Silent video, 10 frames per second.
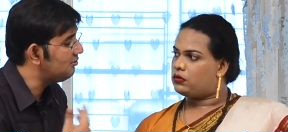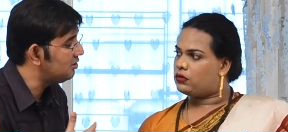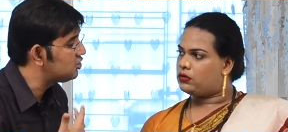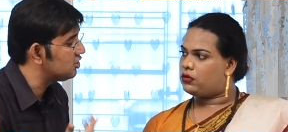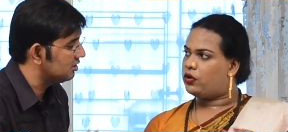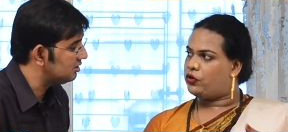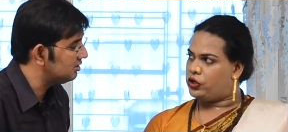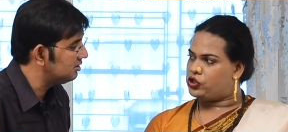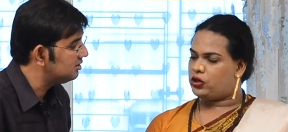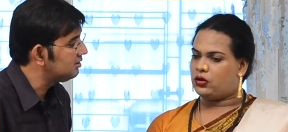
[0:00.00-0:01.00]
Speaker 1: richer.
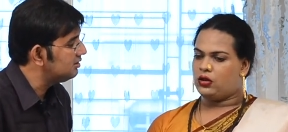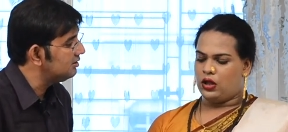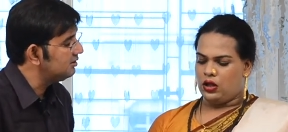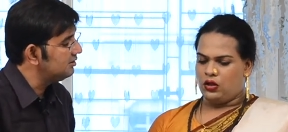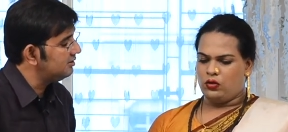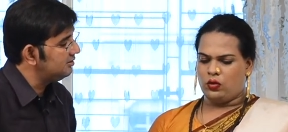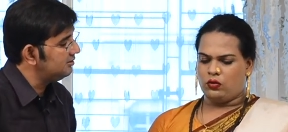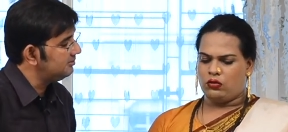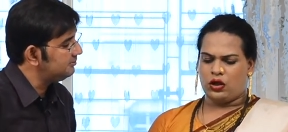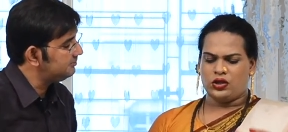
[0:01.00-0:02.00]
Richer. No,
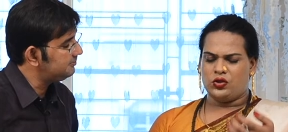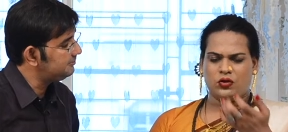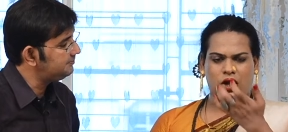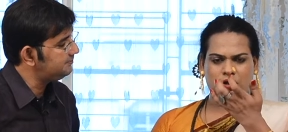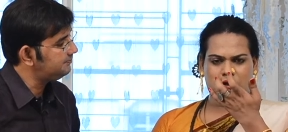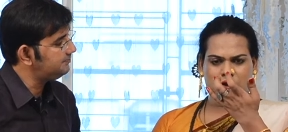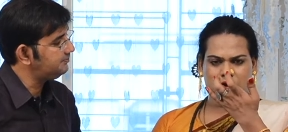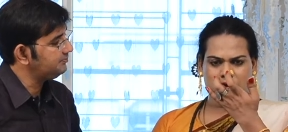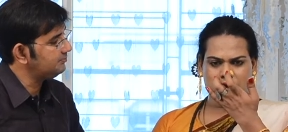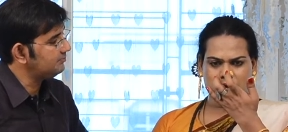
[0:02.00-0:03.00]
uh, you can't
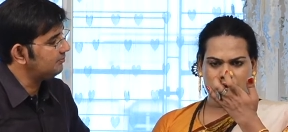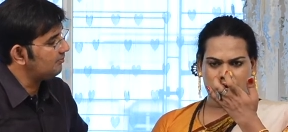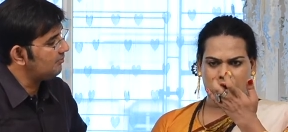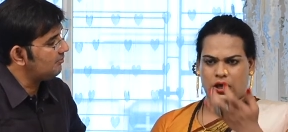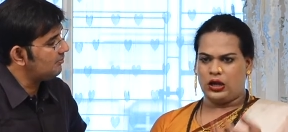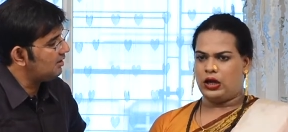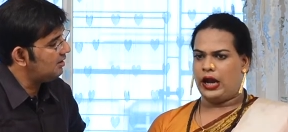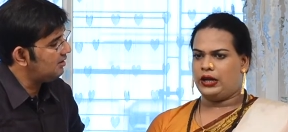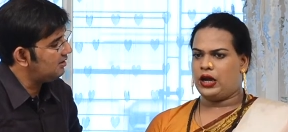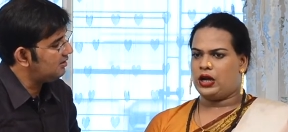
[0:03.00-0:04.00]
uh, need to uh,
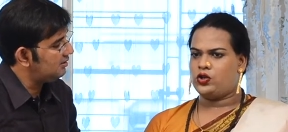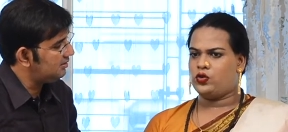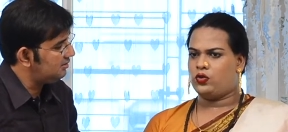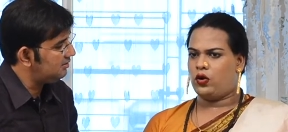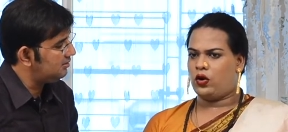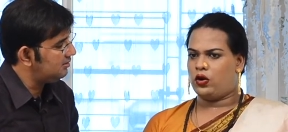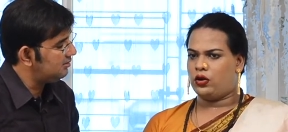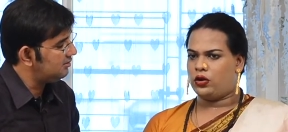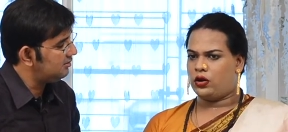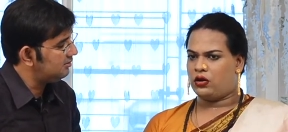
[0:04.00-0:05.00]
add kaju
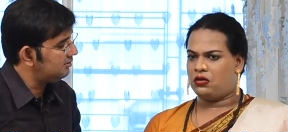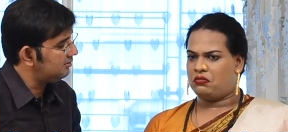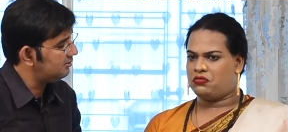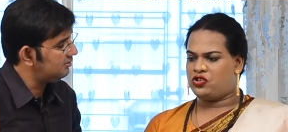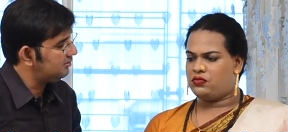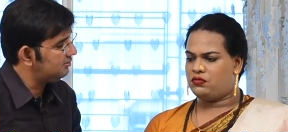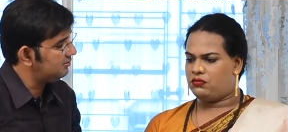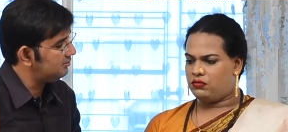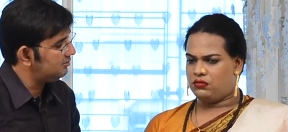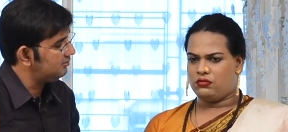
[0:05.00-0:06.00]
or um,
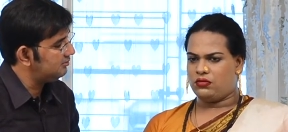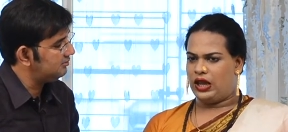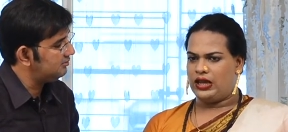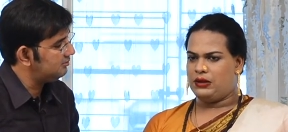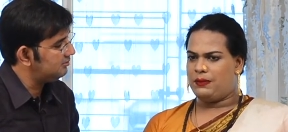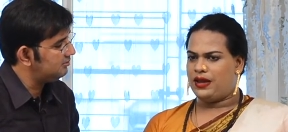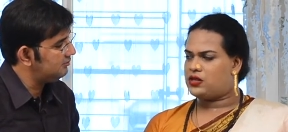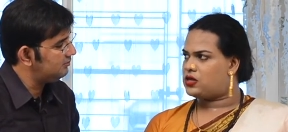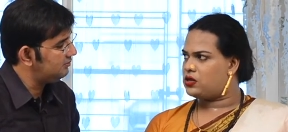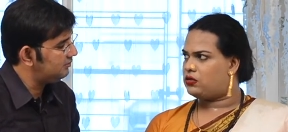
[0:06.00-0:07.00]
any
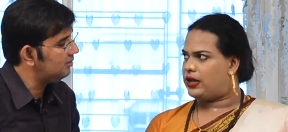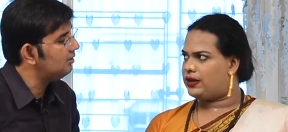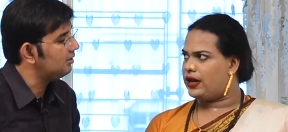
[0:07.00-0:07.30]
paste, that